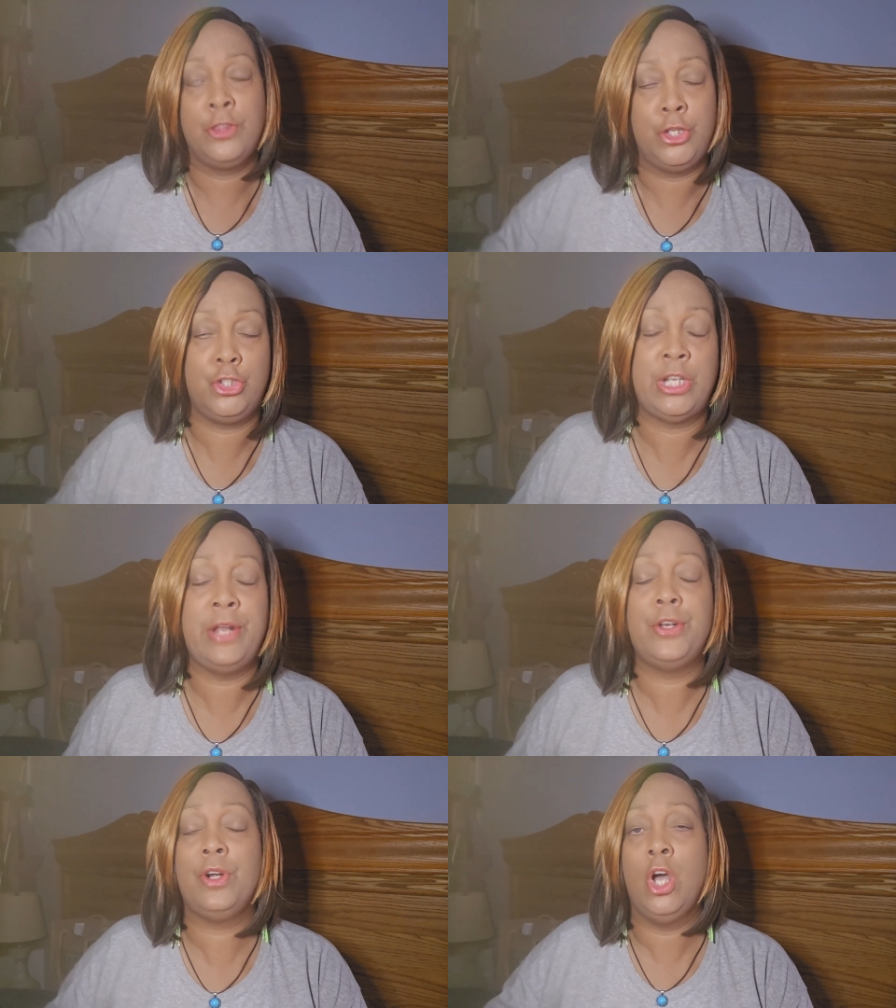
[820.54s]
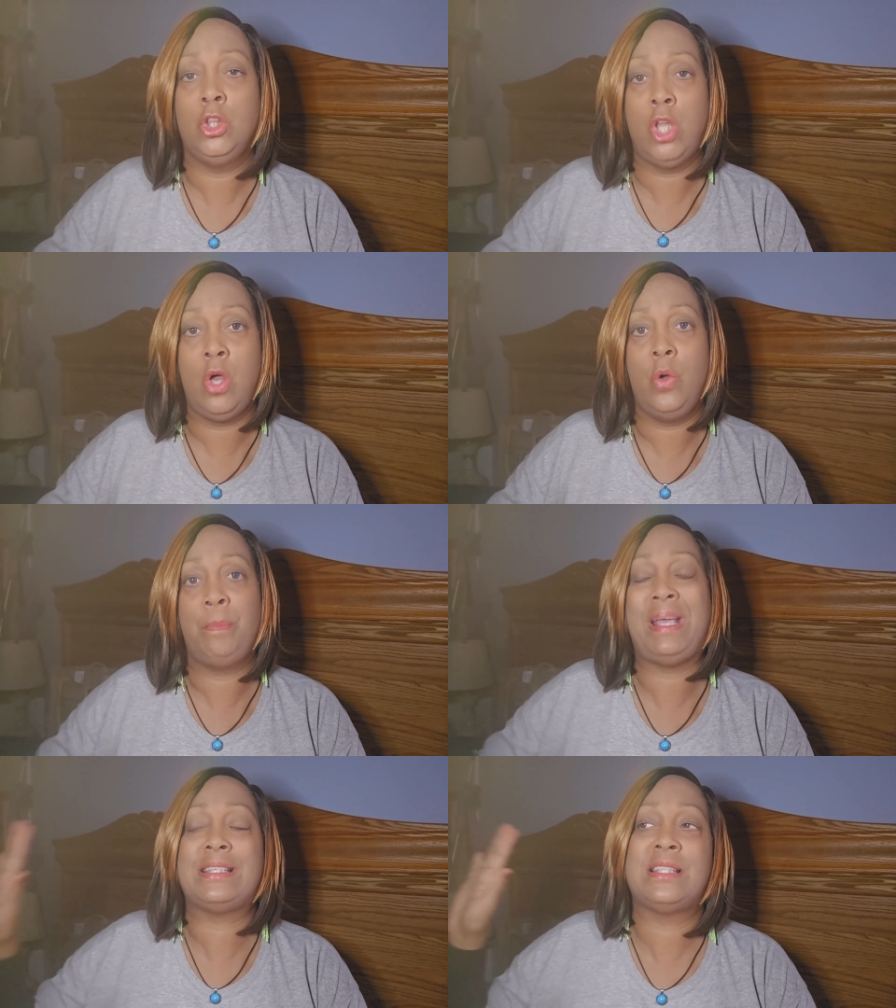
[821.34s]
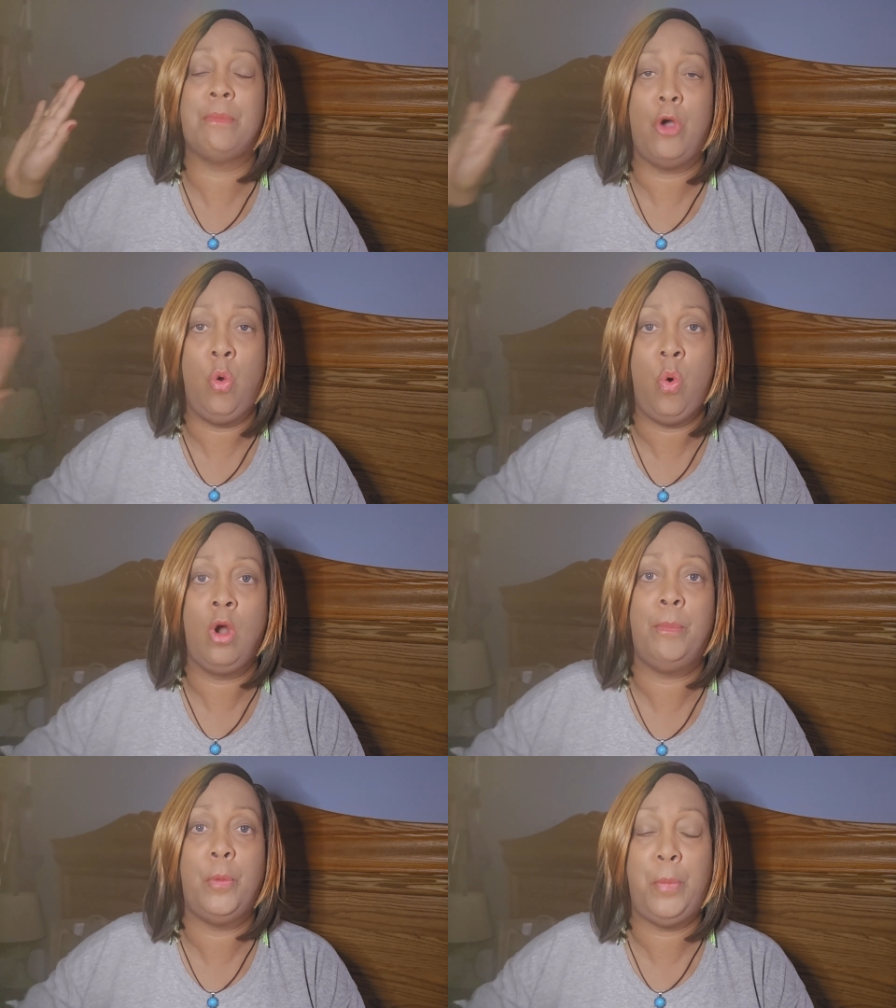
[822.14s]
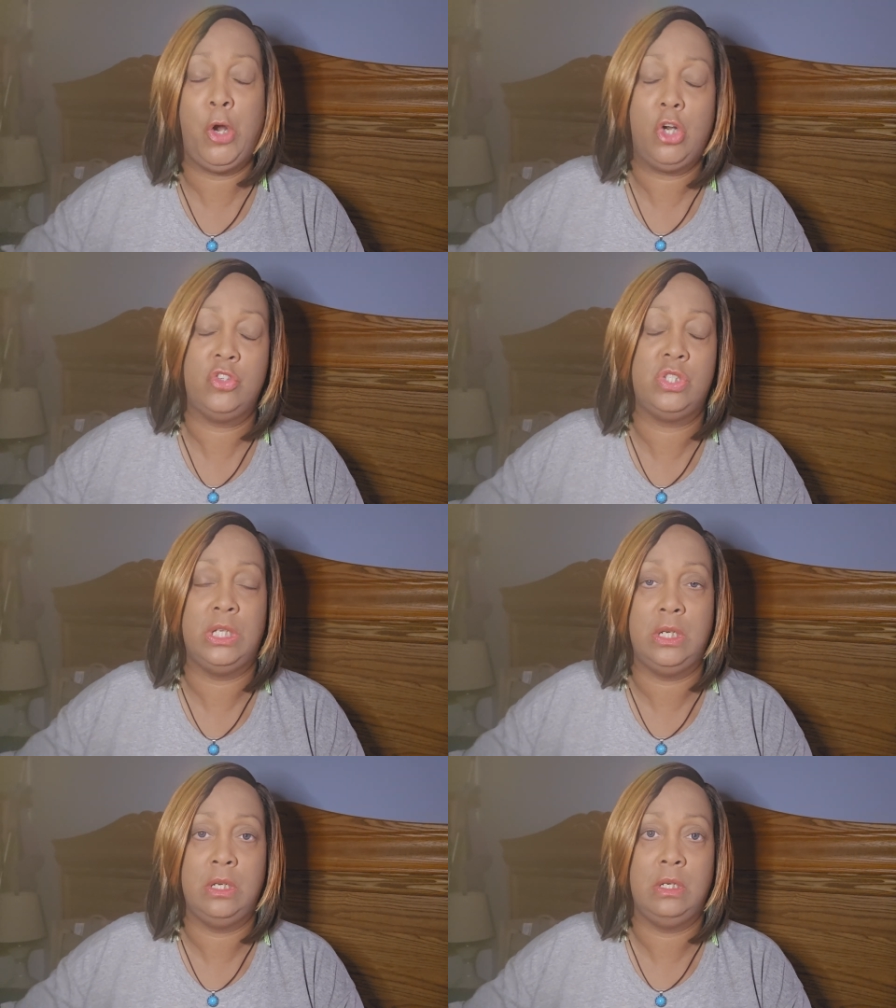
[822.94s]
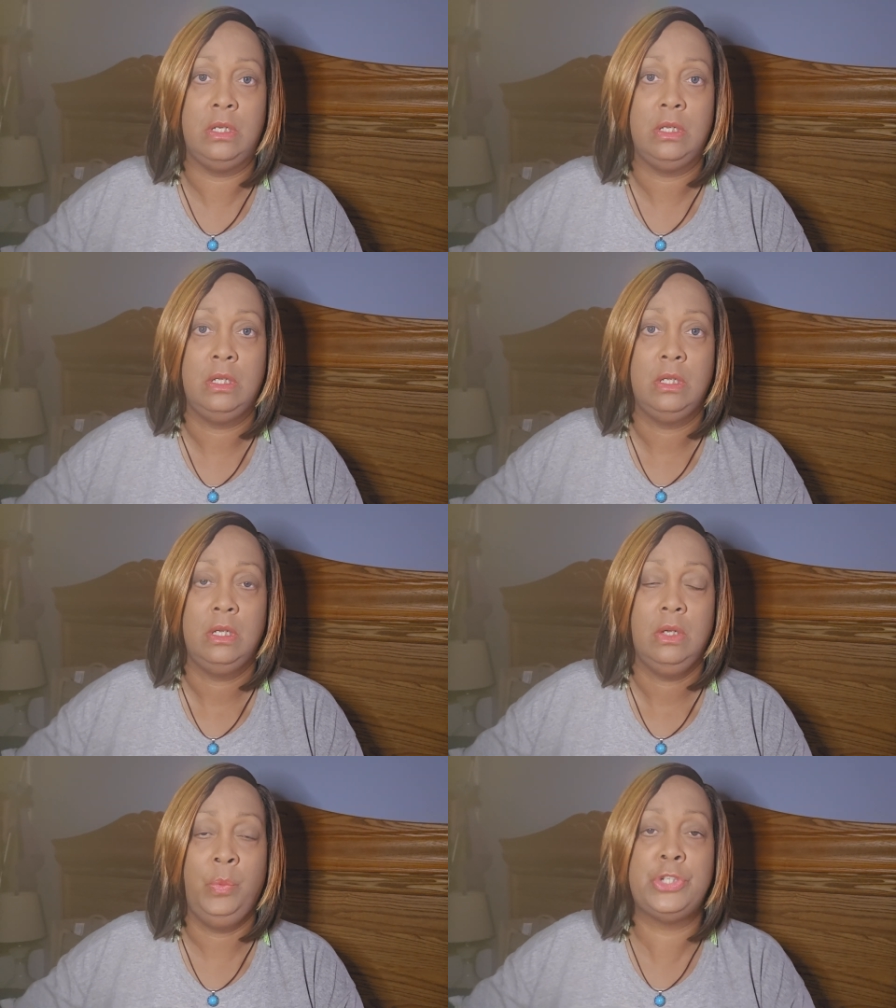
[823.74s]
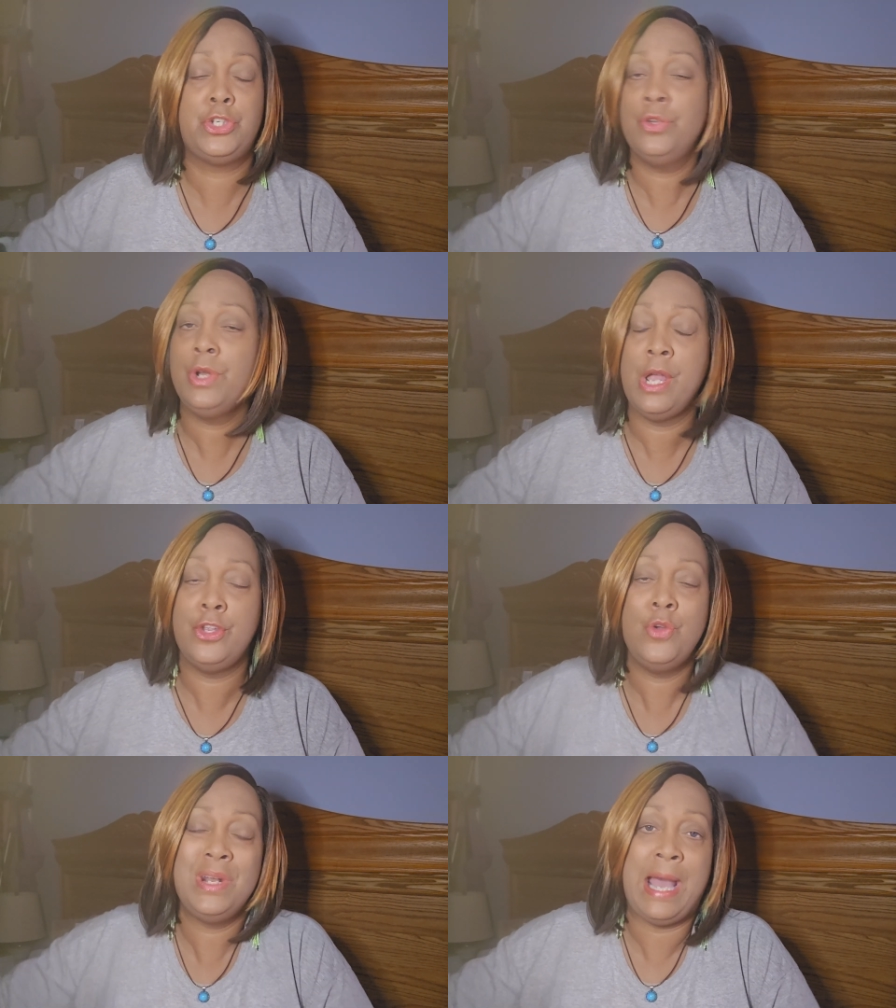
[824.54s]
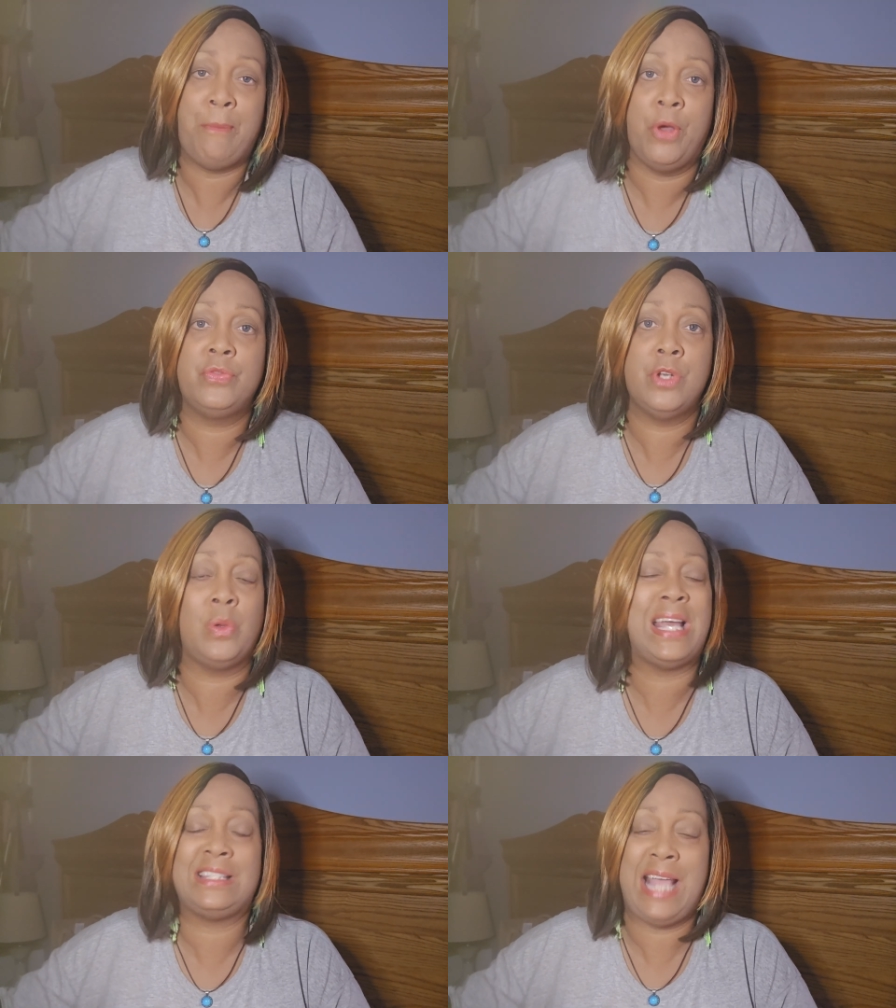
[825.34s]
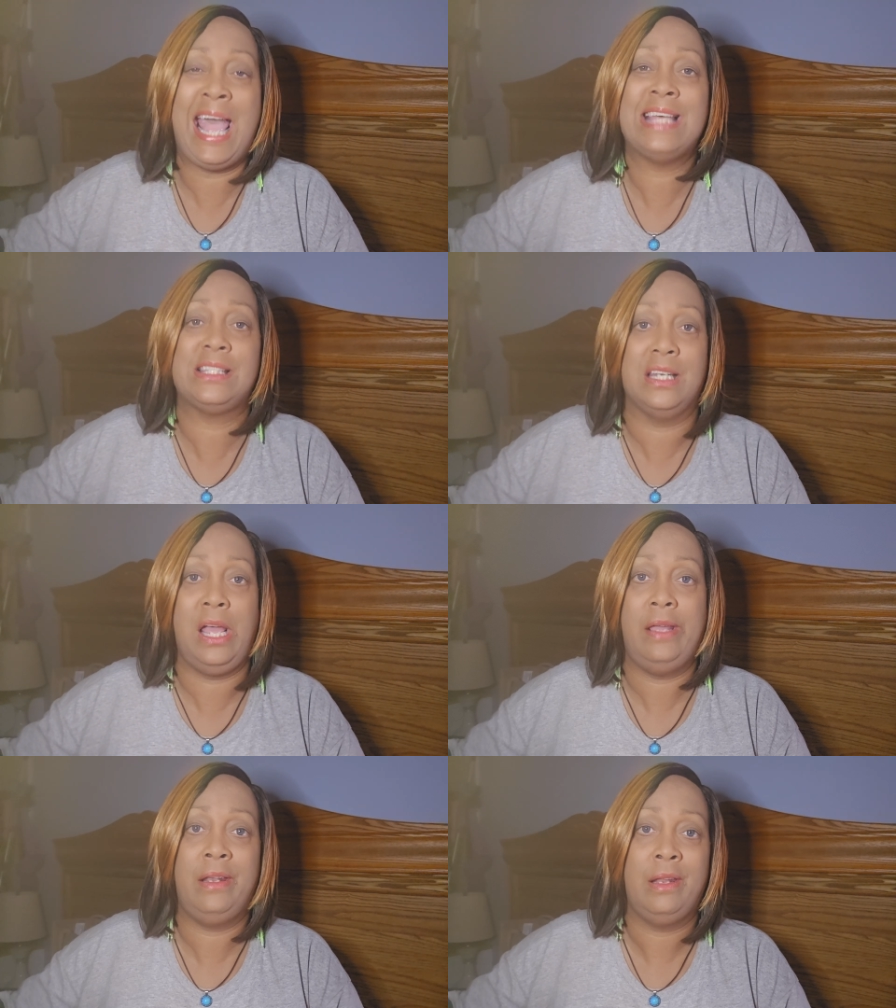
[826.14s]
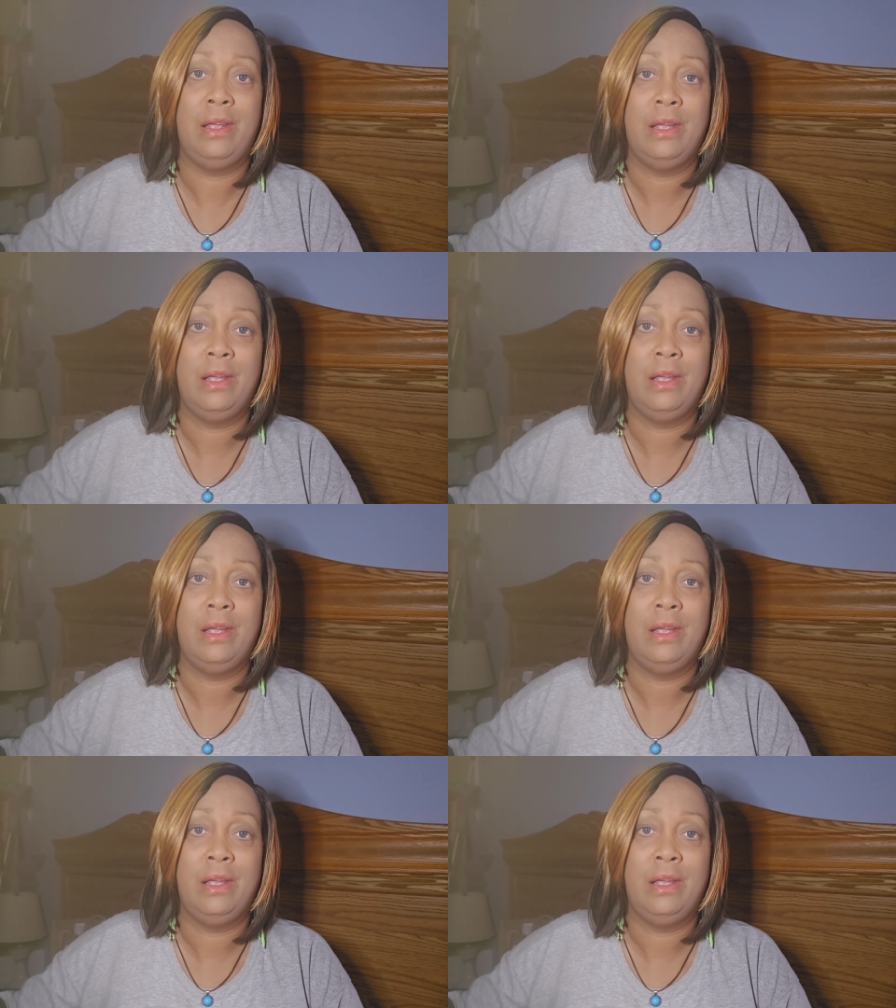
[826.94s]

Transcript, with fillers: The gender alone makes them a horrible person, which you know, you and I both know that's asinine.